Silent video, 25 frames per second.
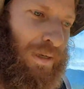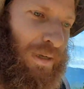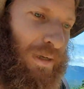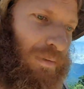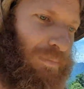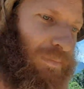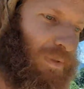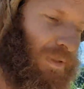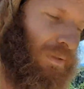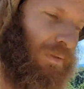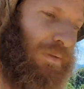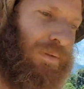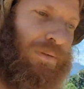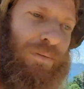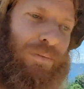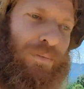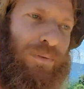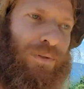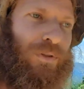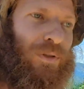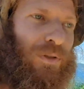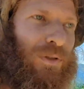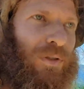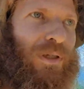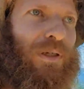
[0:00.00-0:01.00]
I mean, we'll
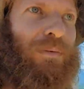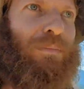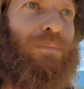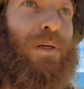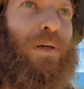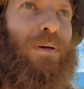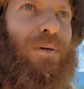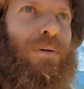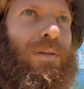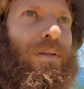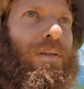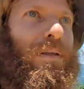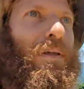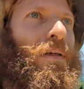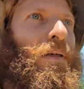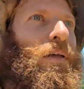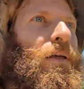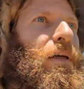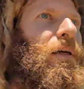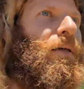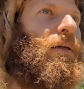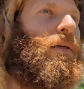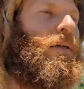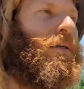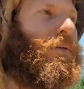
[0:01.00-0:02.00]
just keep going.
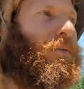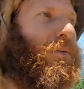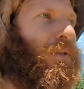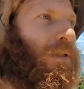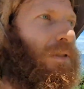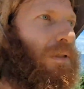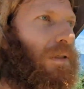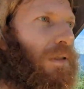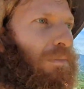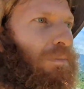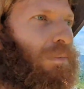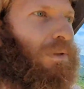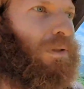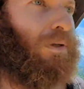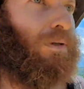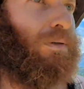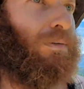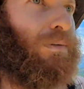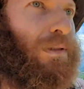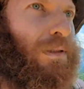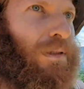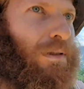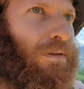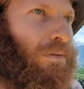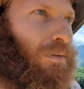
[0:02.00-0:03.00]
We'll keep
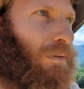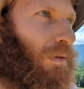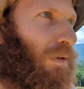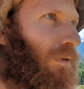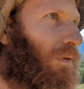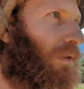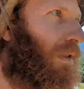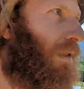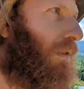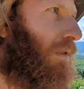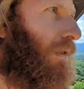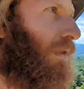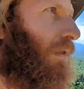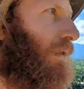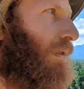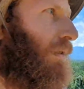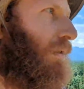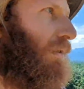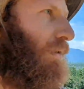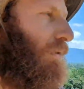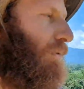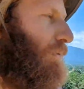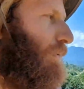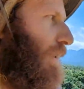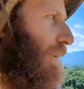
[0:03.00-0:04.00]
going and growing.
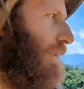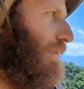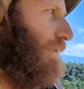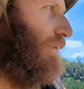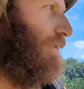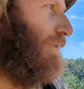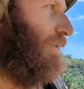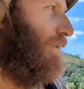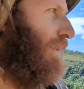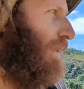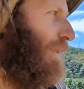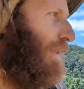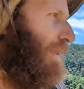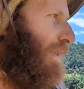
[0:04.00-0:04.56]
The grass